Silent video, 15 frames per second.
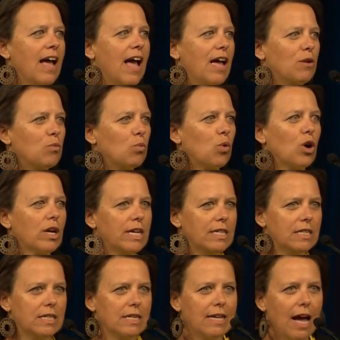and
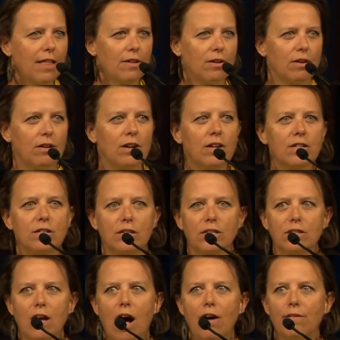working together to
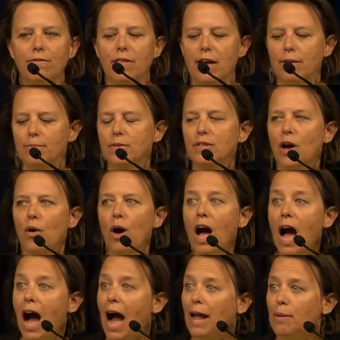solve them. So
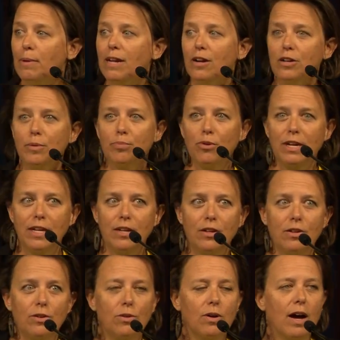I'm here to bring
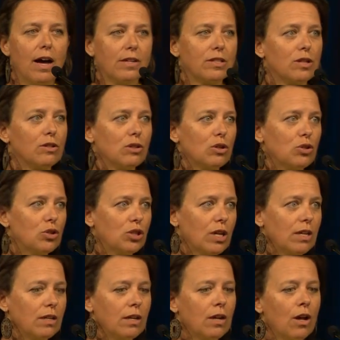you a
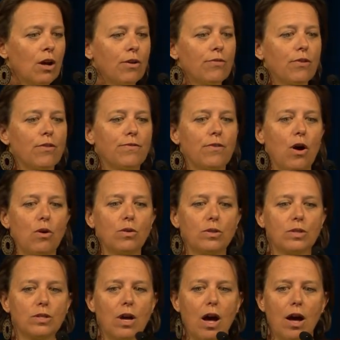solution for
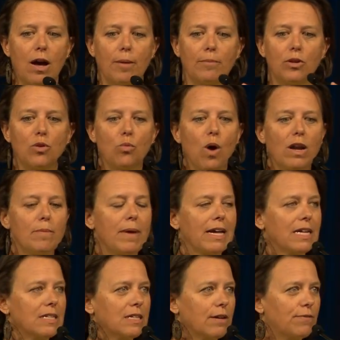folks who want to
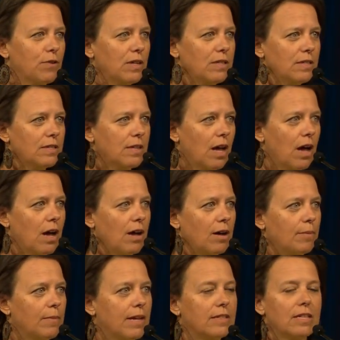make a difference.
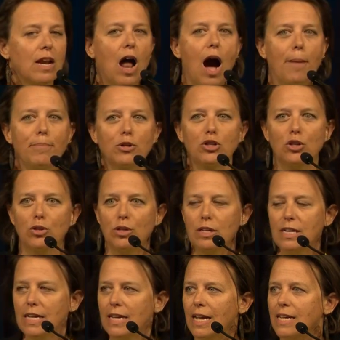It's an
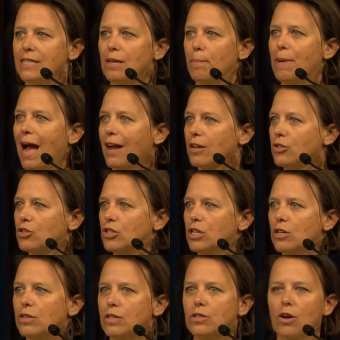opportunity. It's a package
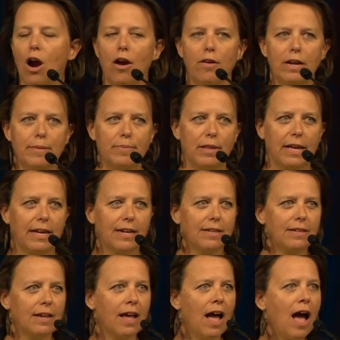deal that's already planned.